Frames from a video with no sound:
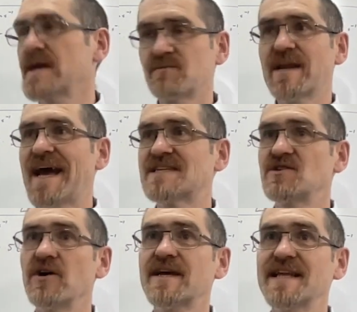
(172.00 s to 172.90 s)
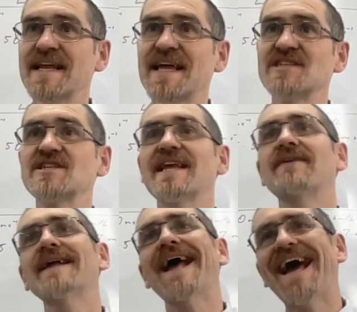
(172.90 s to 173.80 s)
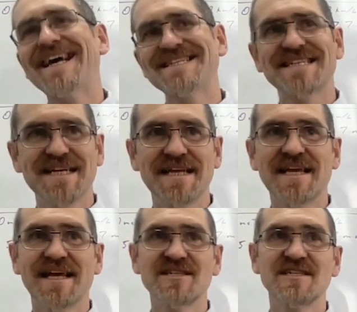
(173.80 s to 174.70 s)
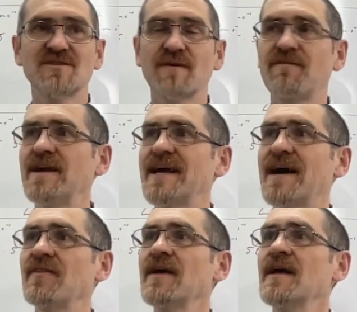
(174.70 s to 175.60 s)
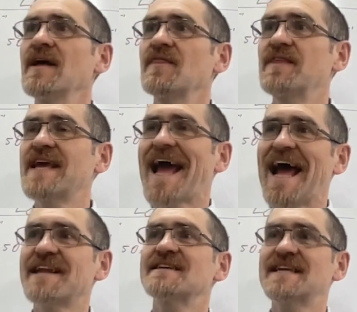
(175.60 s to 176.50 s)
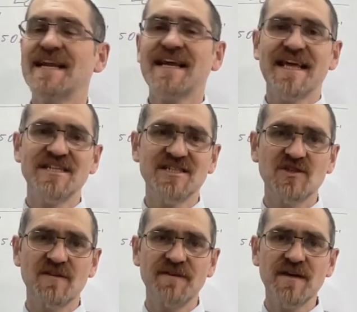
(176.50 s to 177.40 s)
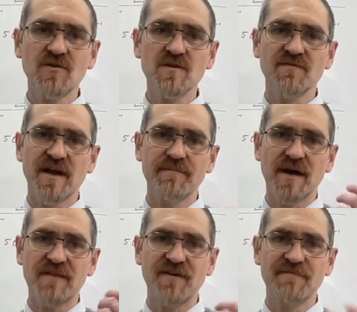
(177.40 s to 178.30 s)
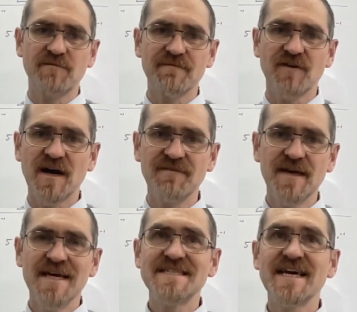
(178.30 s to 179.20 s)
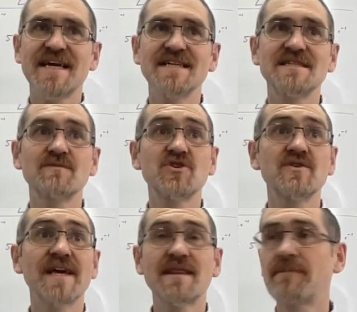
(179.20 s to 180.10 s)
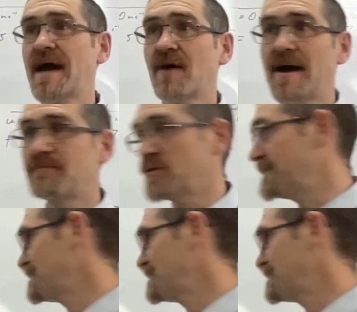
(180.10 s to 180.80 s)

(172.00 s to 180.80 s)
when it has no kinetic energy, now it has kinetic energy. So we find out the added kinetic energy to the vehicle divided by the 5.5 seconds, and we should get the power output.